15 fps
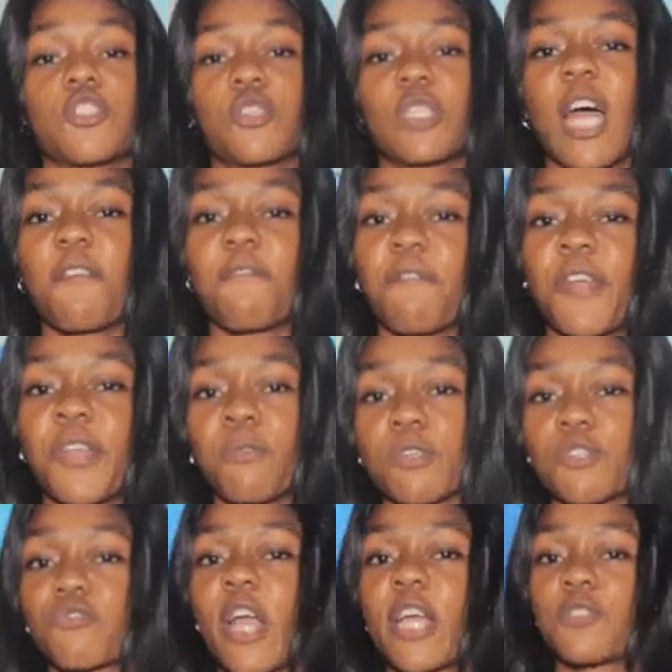So that friend
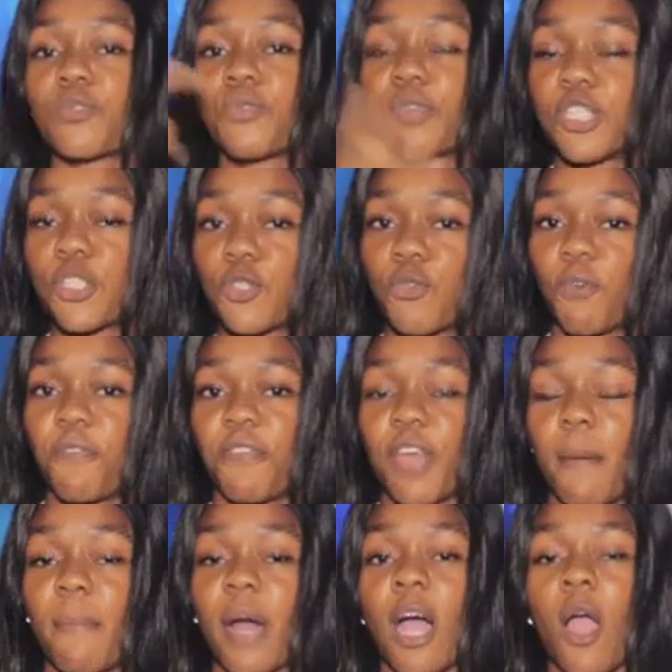was trying to reach
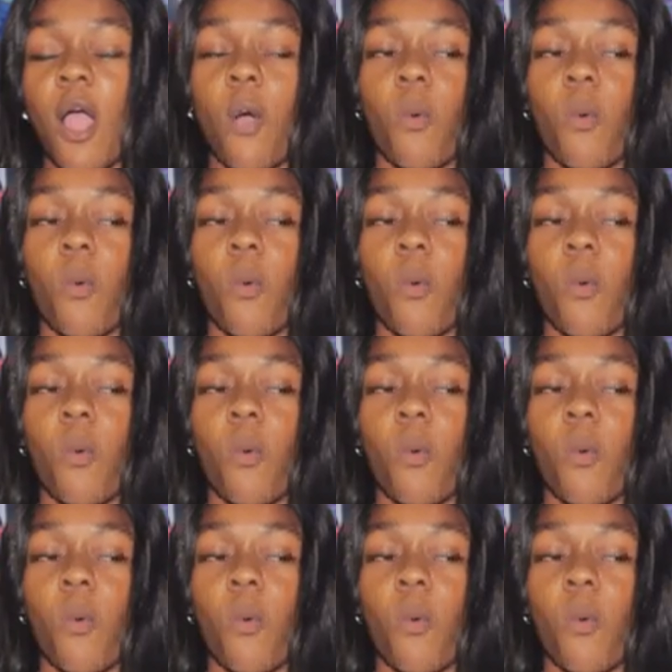Sophia, but